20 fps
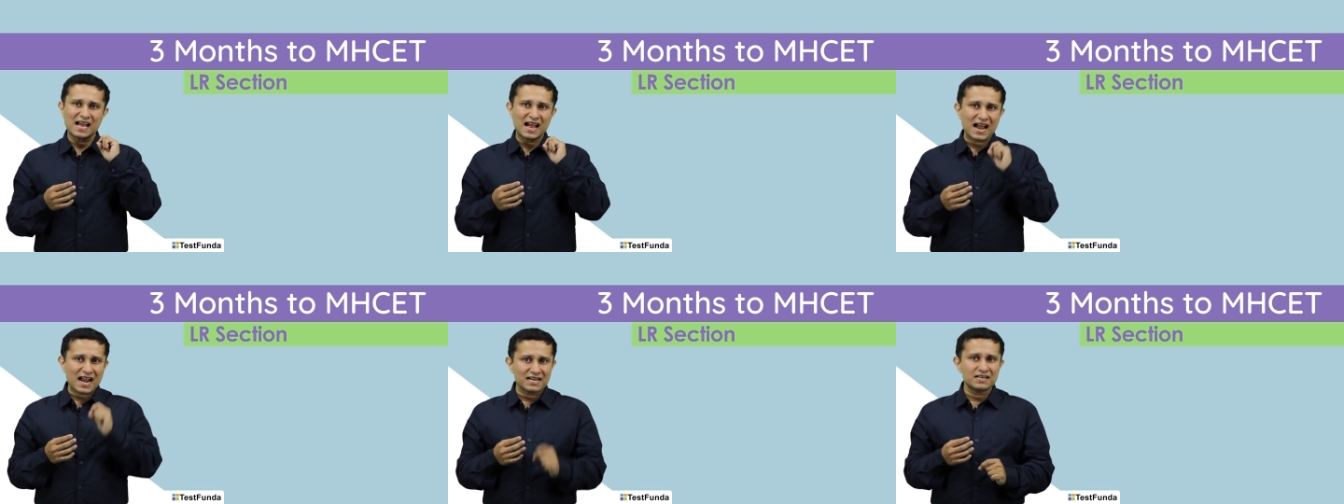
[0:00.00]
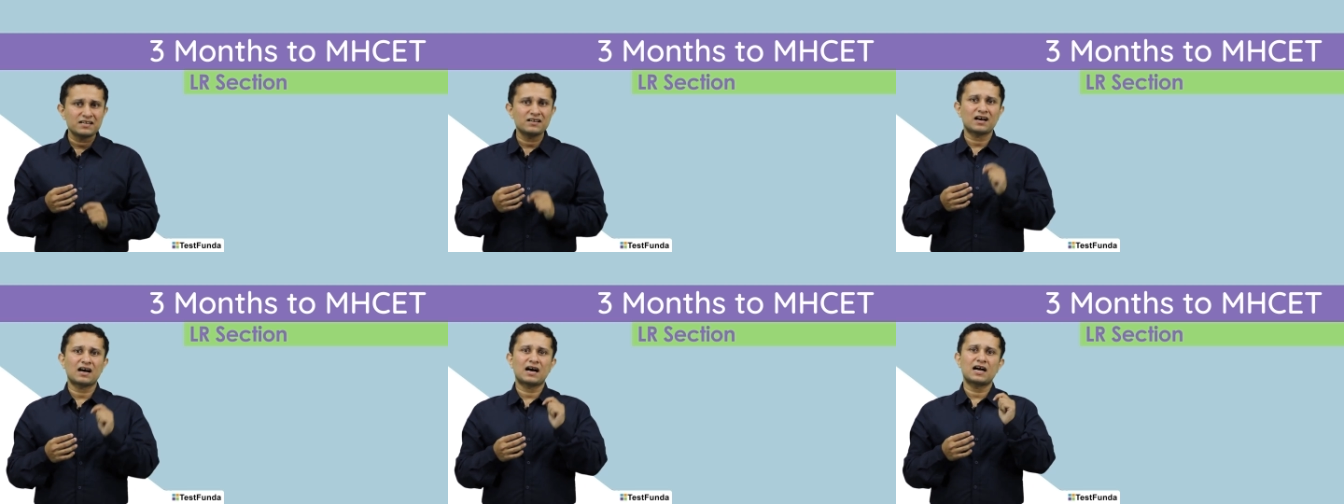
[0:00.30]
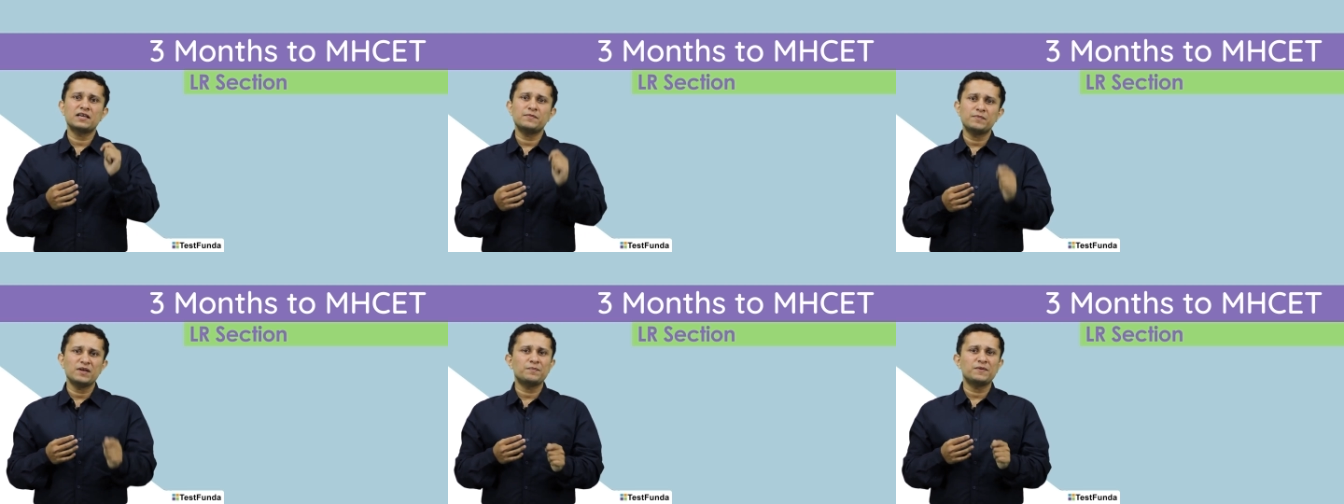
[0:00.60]
and
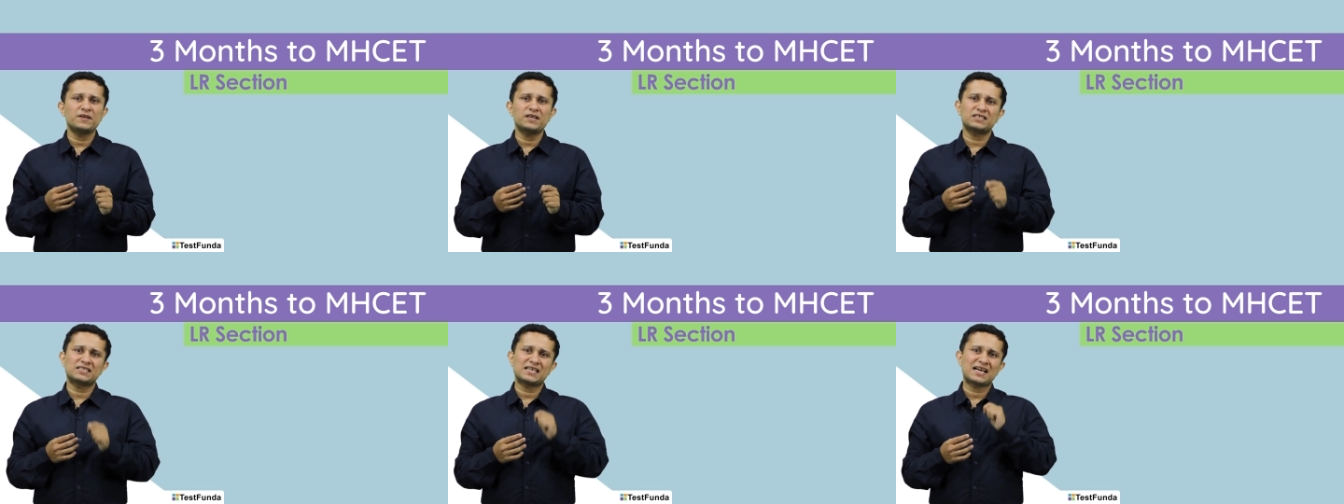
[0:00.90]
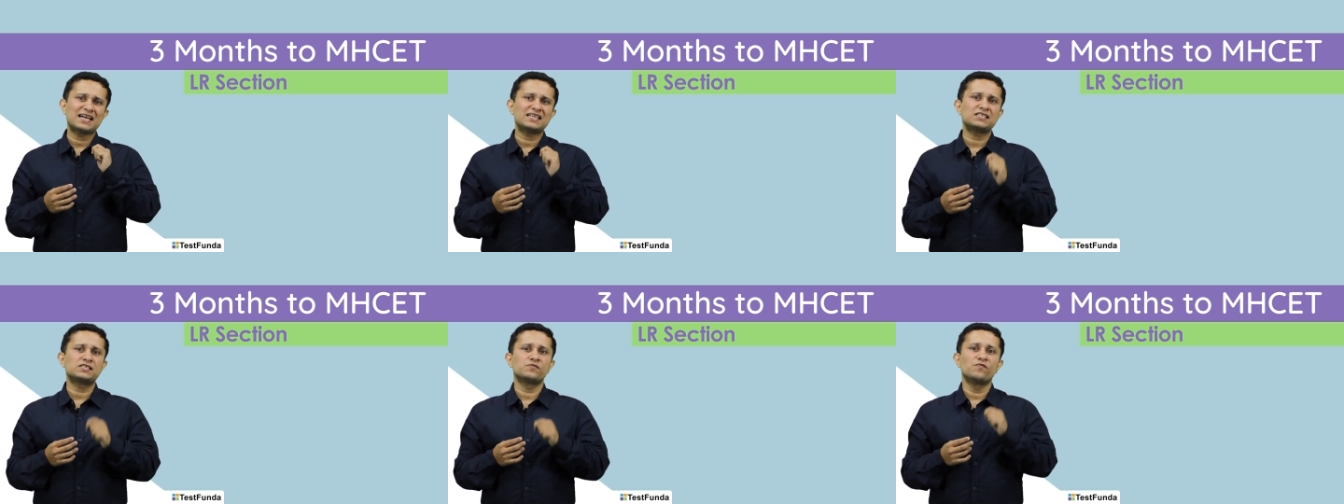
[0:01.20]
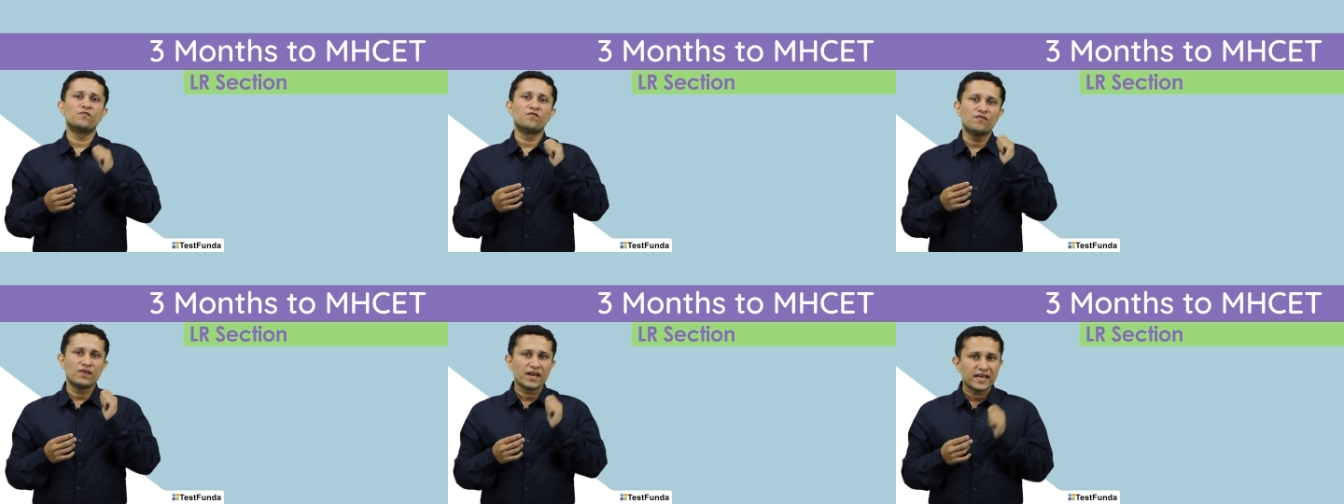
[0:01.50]
IBPS has
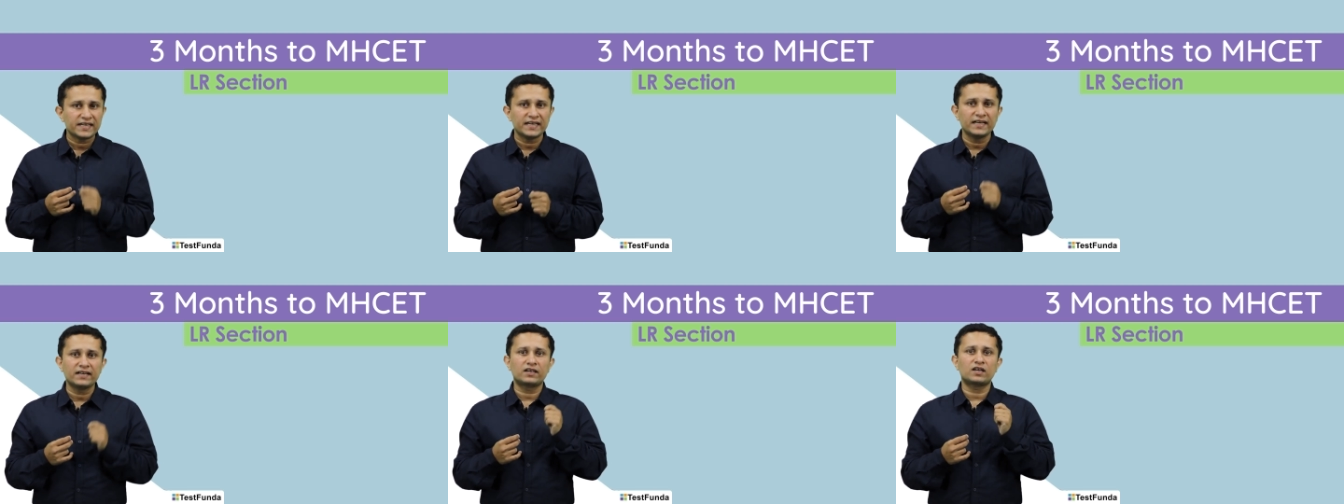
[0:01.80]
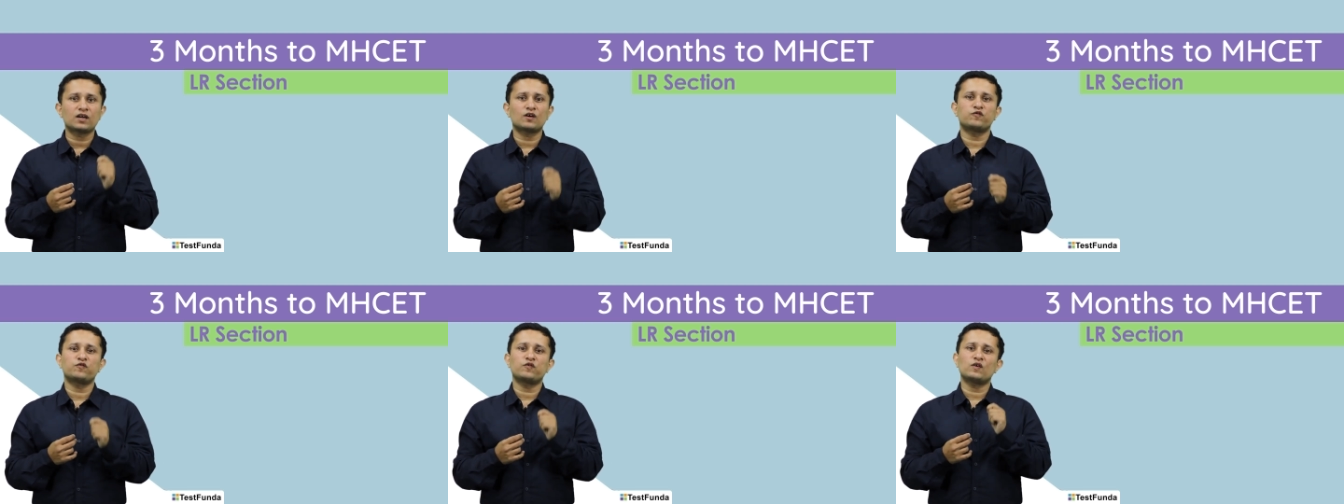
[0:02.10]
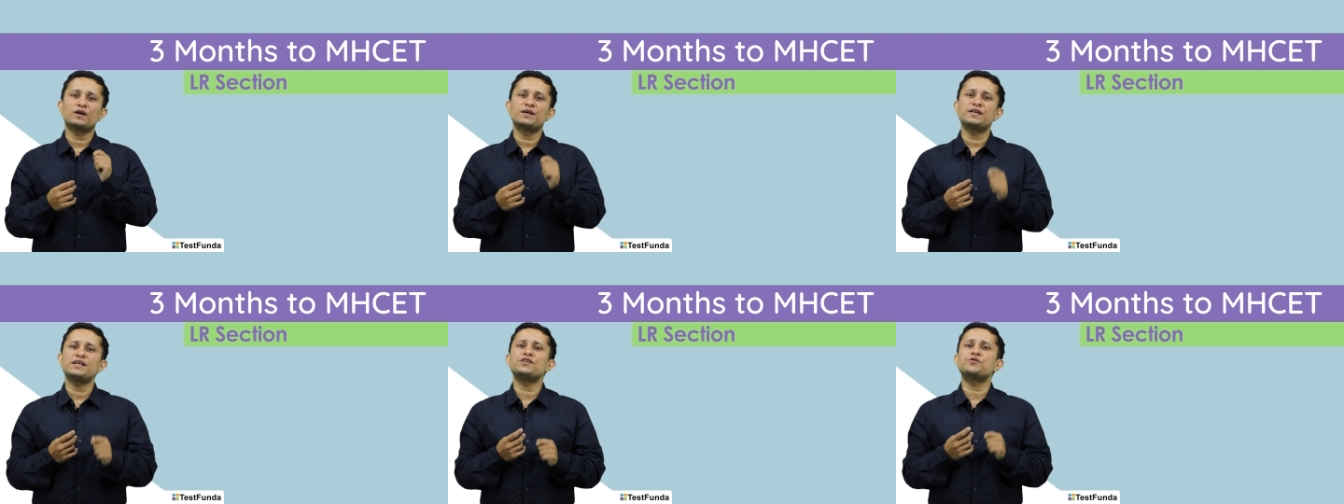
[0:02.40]
very tough
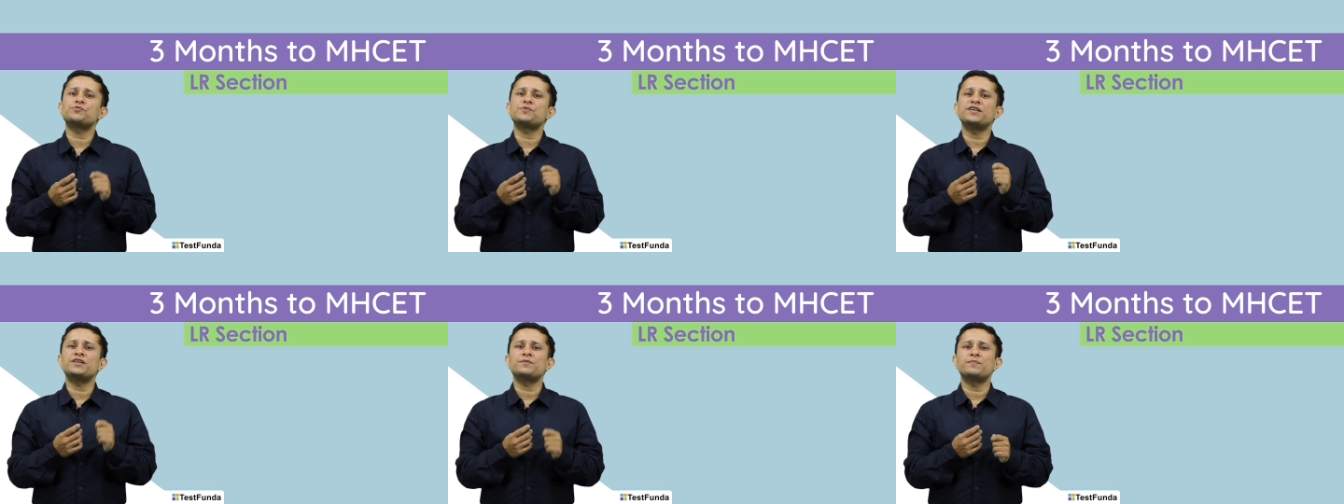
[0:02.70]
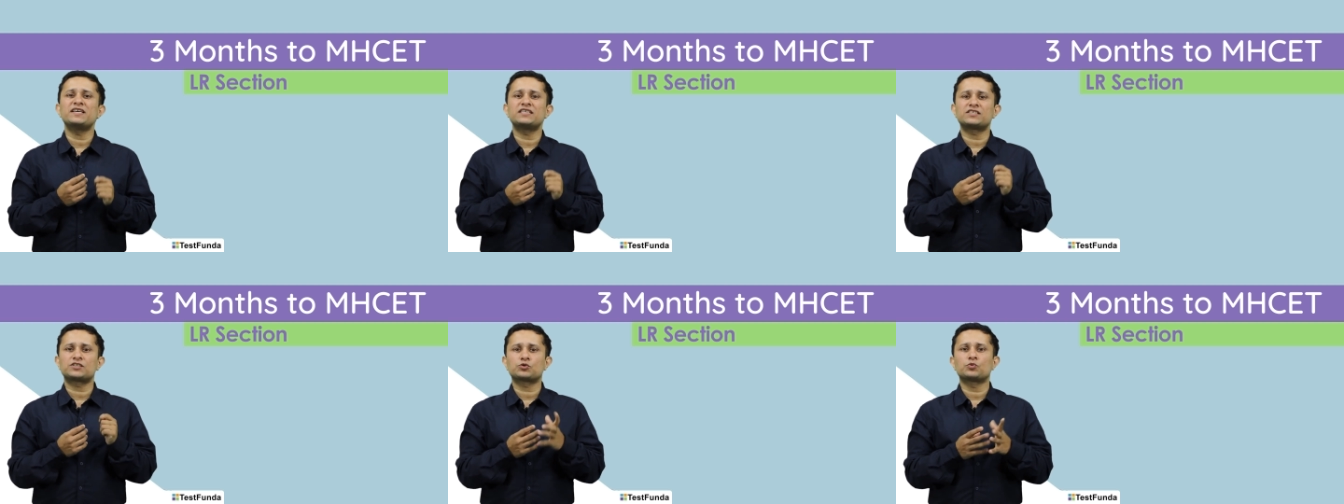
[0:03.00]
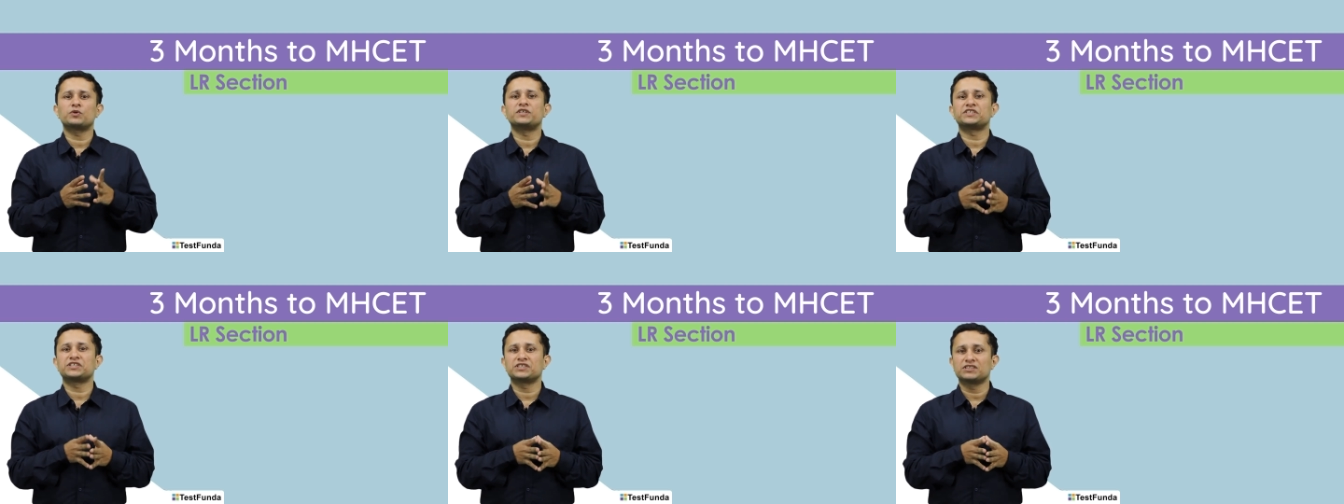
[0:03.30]
arrangement based
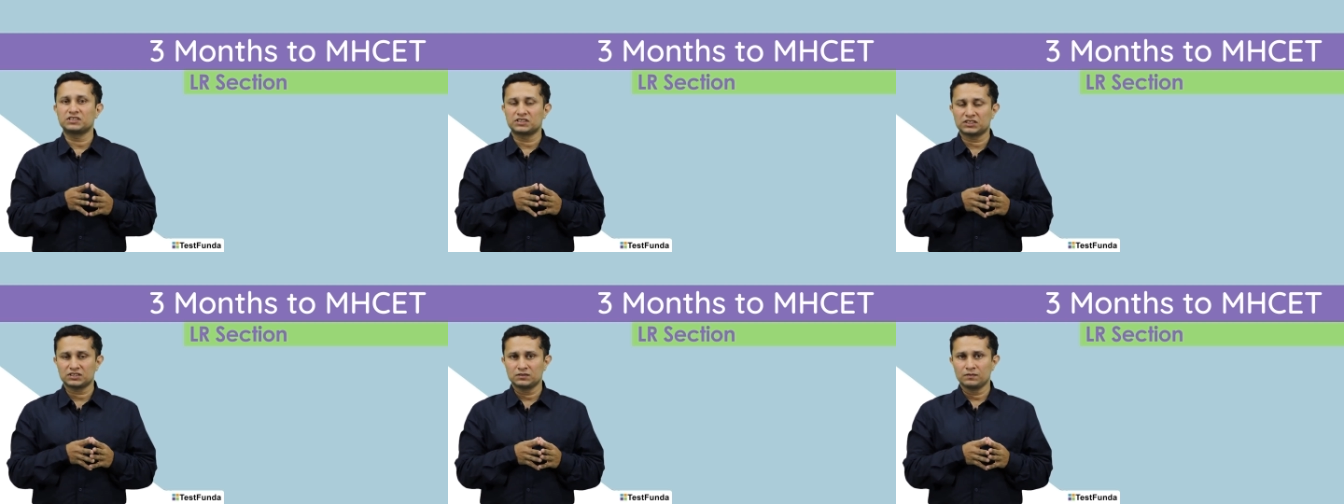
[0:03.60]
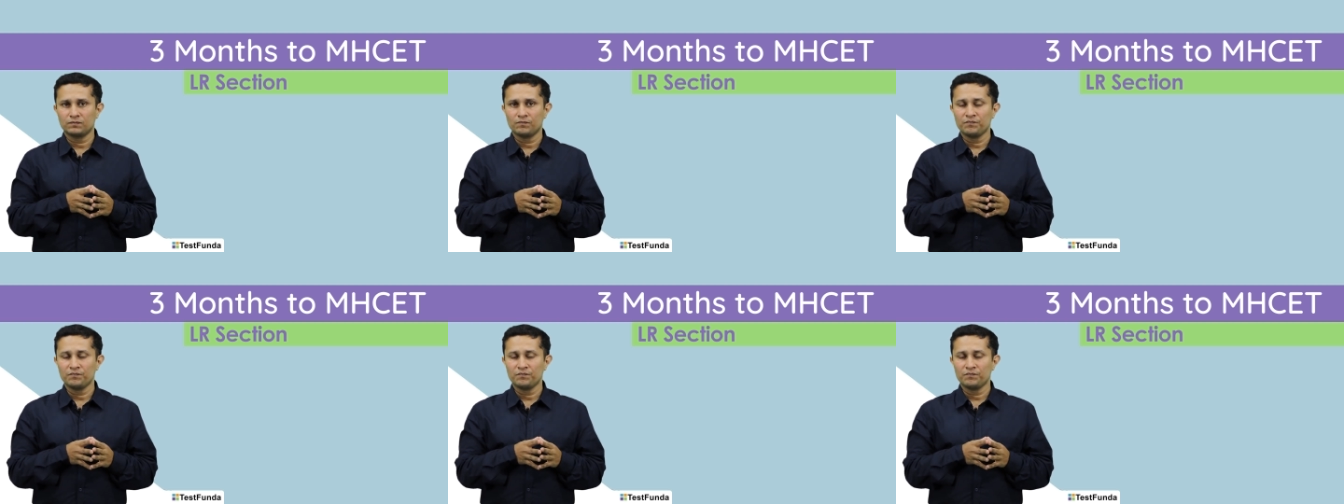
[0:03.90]
questions.